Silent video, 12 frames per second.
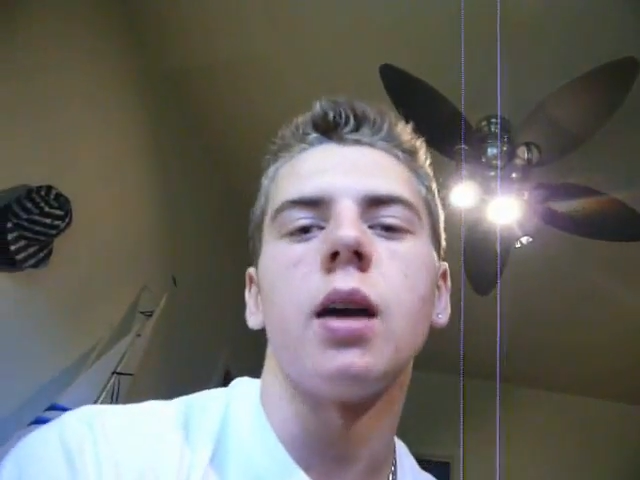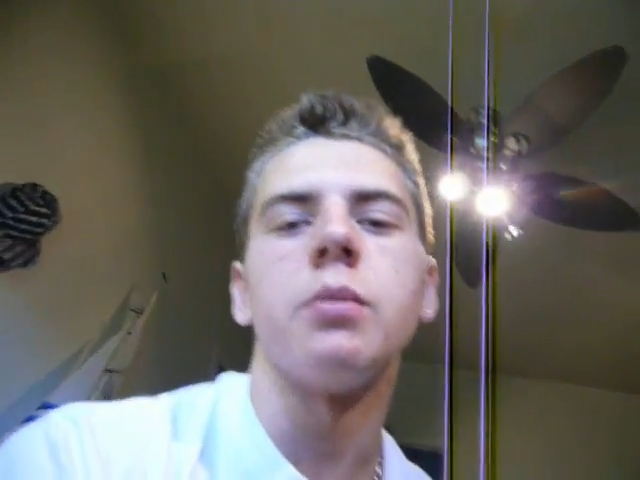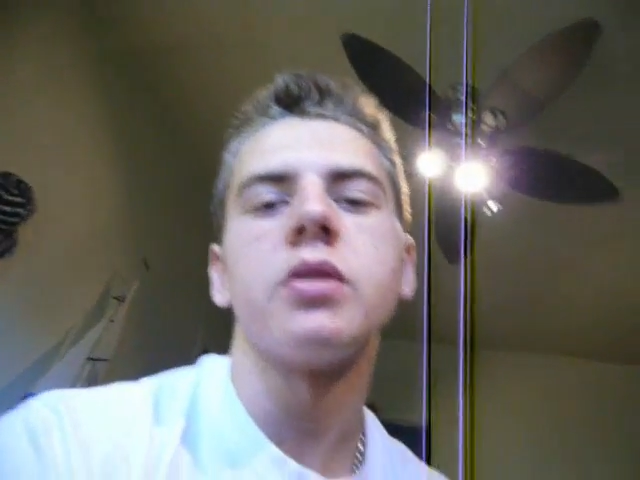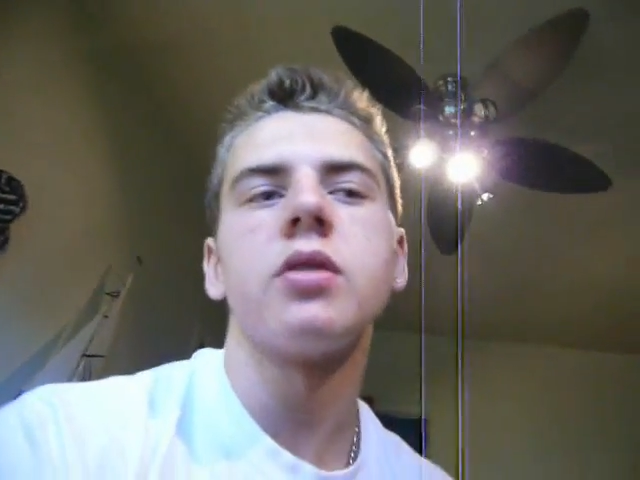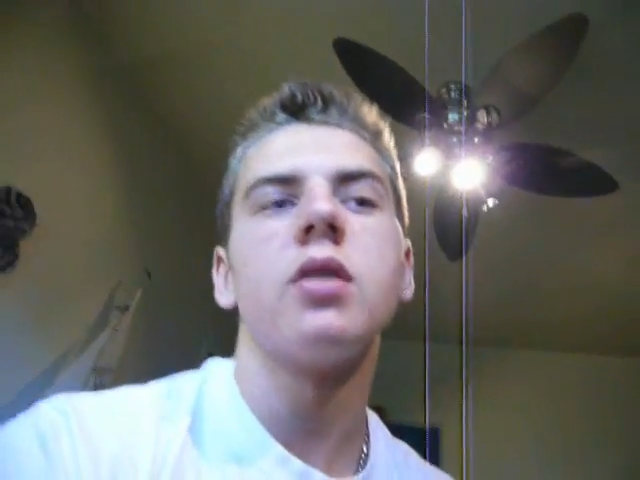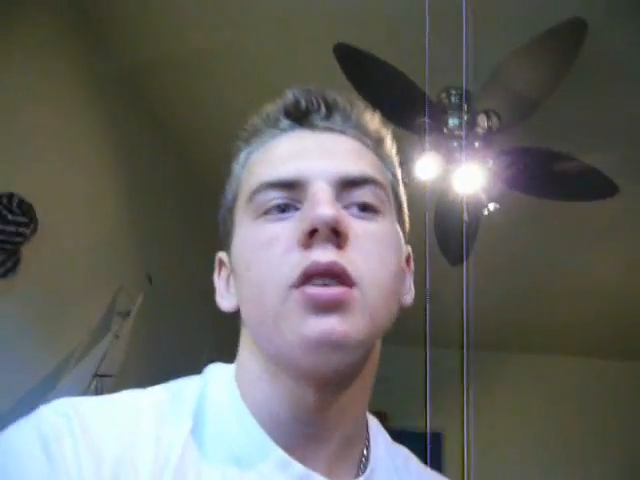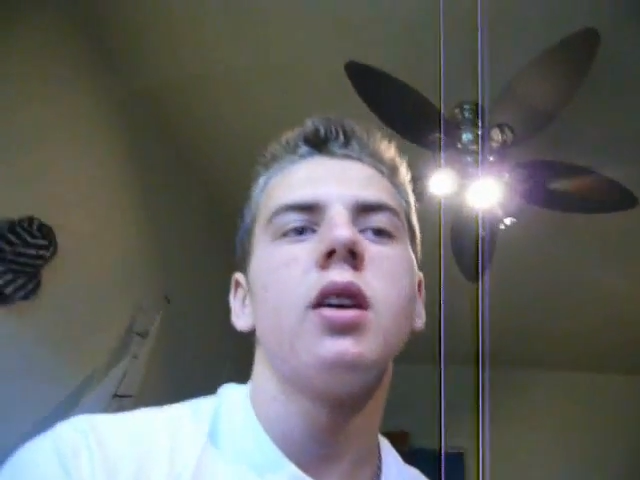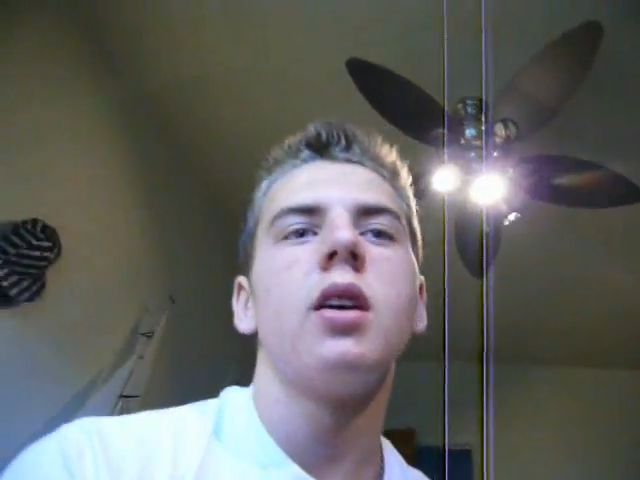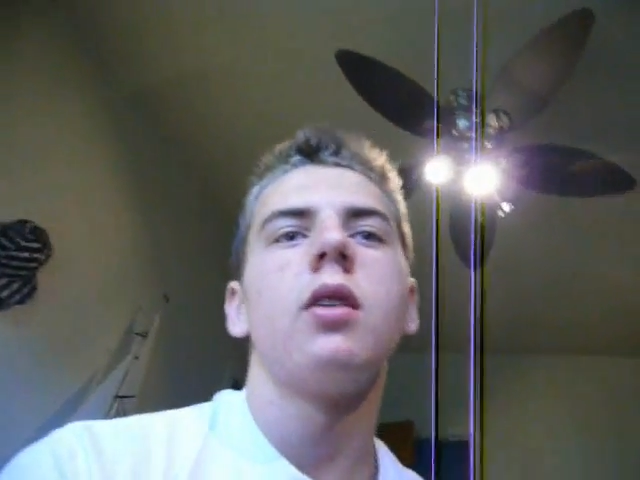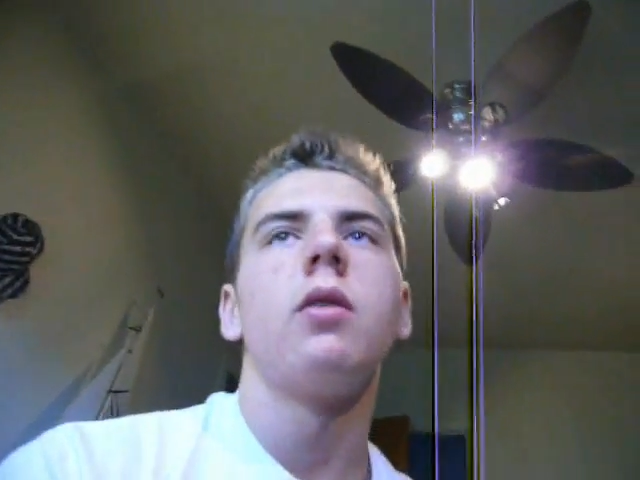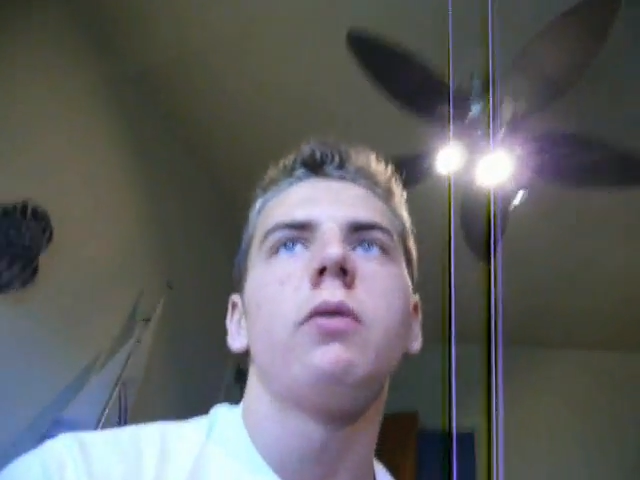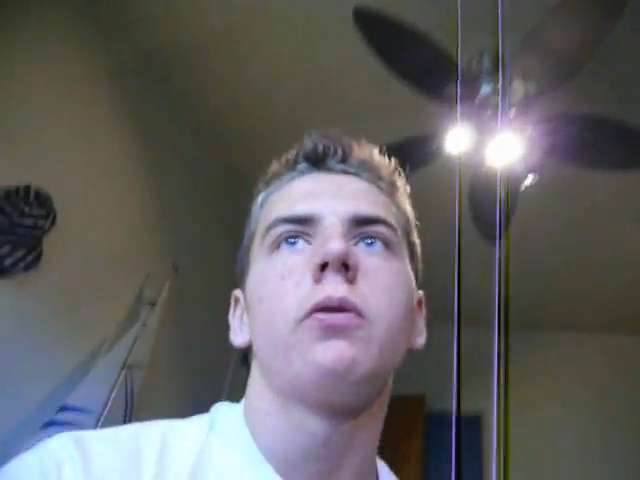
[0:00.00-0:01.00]
amps.
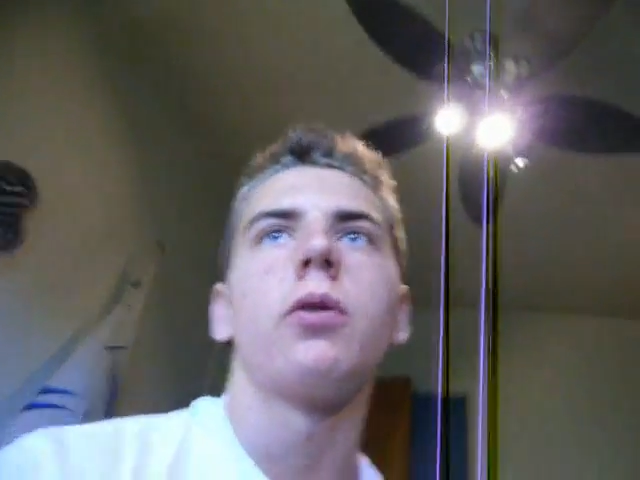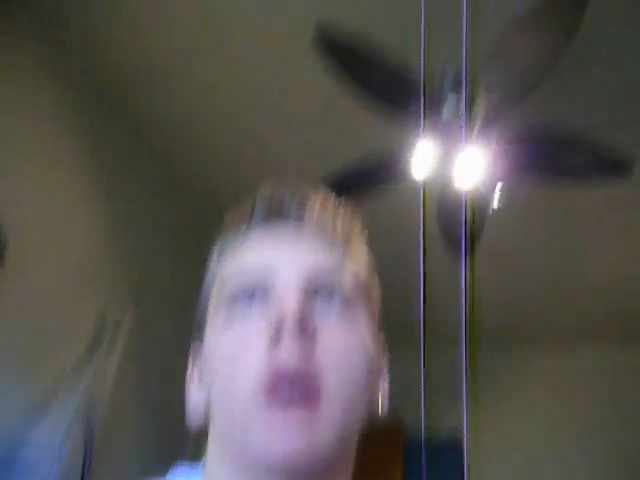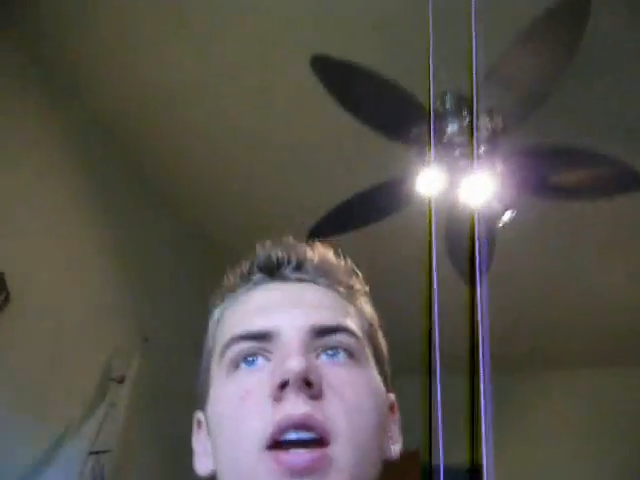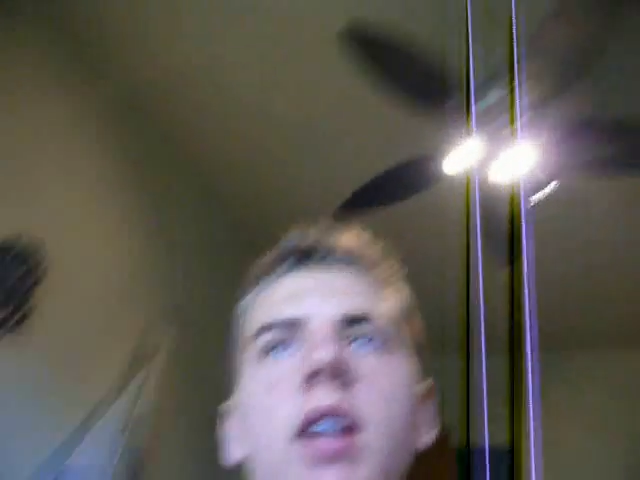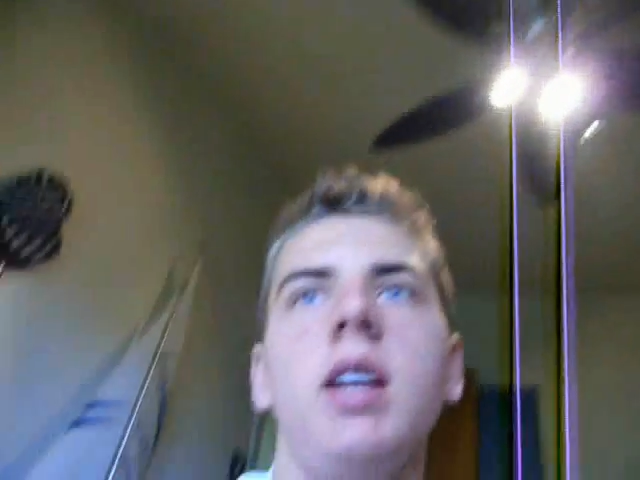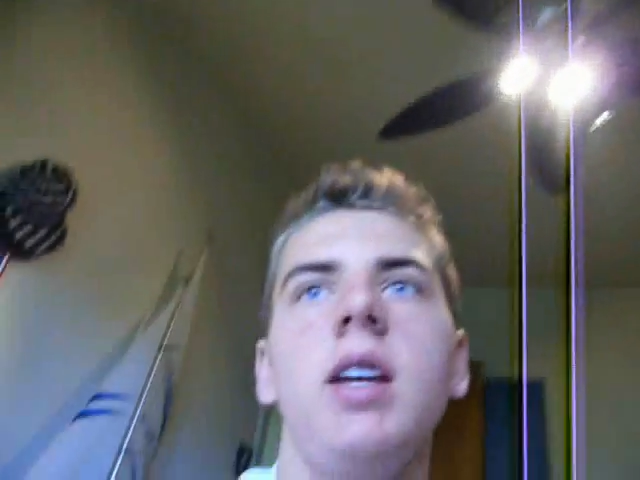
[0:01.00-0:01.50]
For